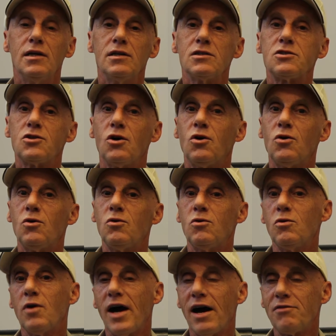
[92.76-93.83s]

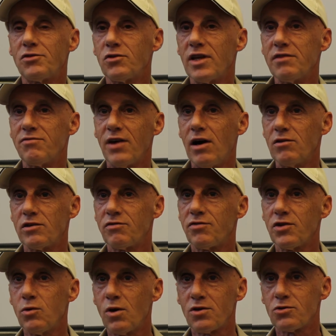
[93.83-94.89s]
So after they found a
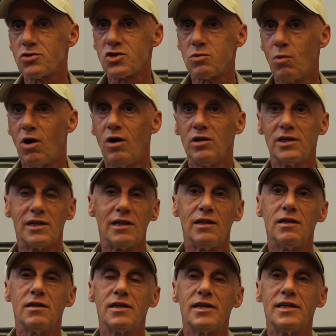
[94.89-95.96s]
few other small
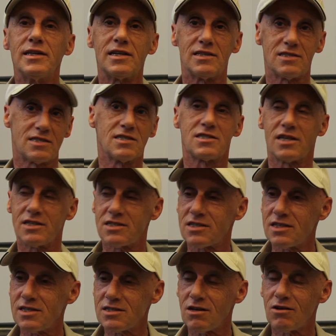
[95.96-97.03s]
little
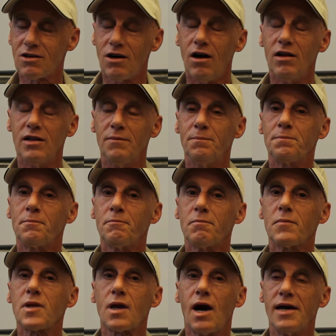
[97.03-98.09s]
inconsistencies, I'll call them,
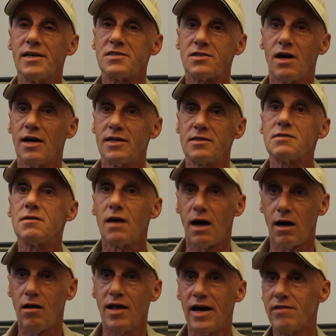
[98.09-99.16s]
I decided
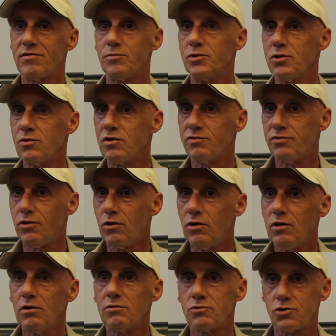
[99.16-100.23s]
I'll have them do the
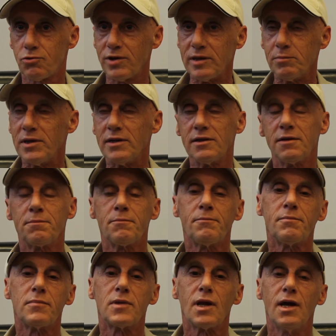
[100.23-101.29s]
full treatment.
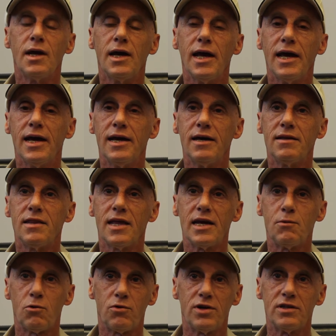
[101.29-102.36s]
And
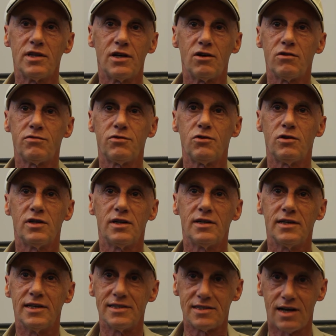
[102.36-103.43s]
they were in there for
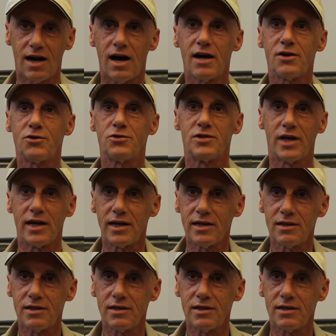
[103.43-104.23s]
an entire day,